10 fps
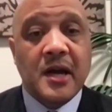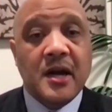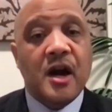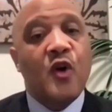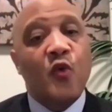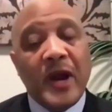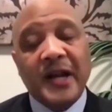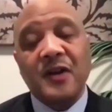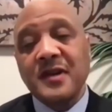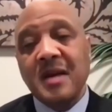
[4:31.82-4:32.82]
a
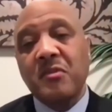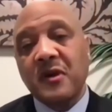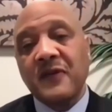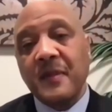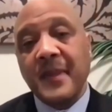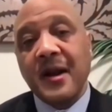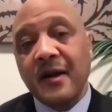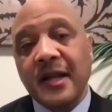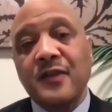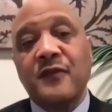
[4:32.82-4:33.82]
record number of
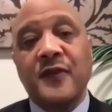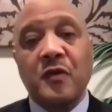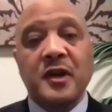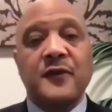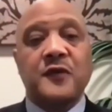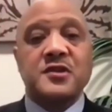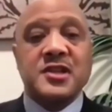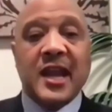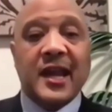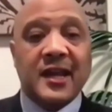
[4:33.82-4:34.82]
Americans voted for
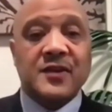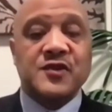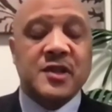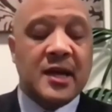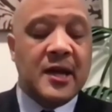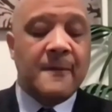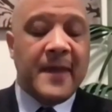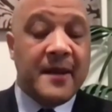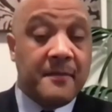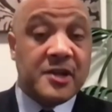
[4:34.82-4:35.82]
change
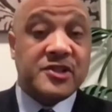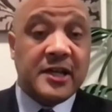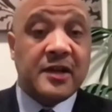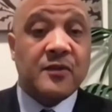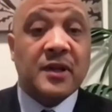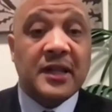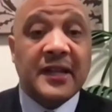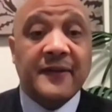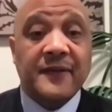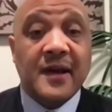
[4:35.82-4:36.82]
and much needed
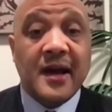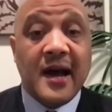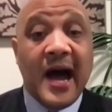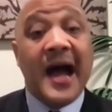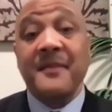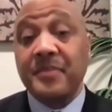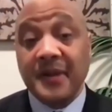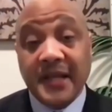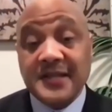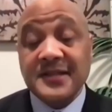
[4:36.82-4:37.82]
relief. I'm
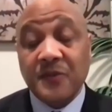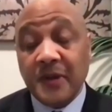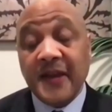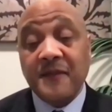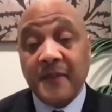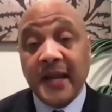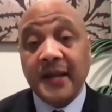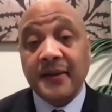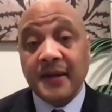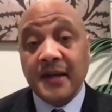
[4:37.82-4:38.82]
pleased that we have
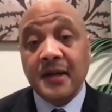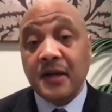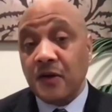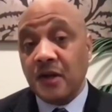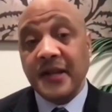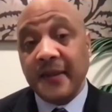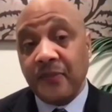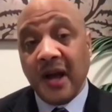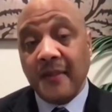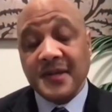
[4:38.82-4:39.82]
made good on that
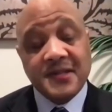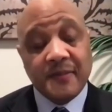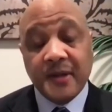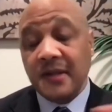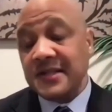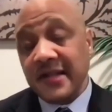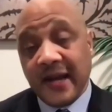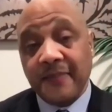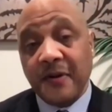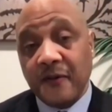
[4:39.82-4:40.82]
promise. The bill is
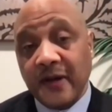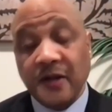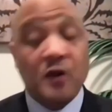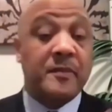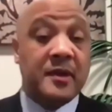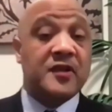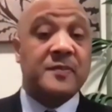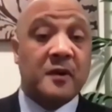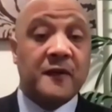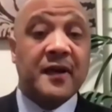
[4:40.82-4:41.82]
not perfect. No bill is
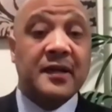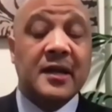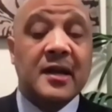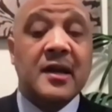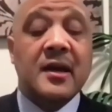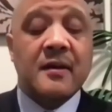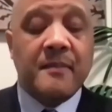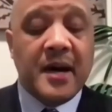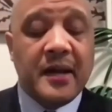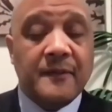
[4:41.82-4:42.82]
perfect.
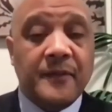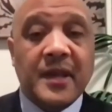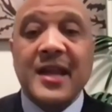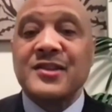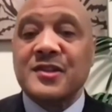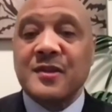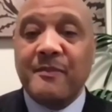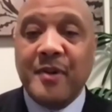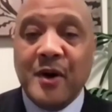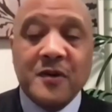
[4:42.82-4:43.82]
But it's the
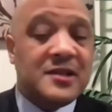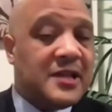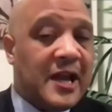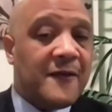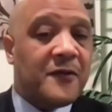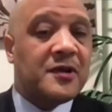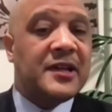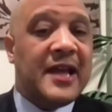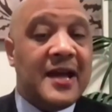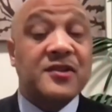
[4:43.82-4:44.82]
boldest effort
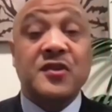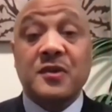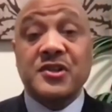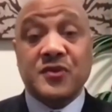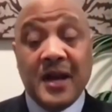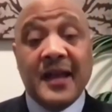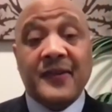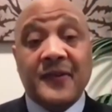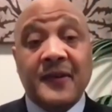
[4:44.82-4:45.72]
yet to address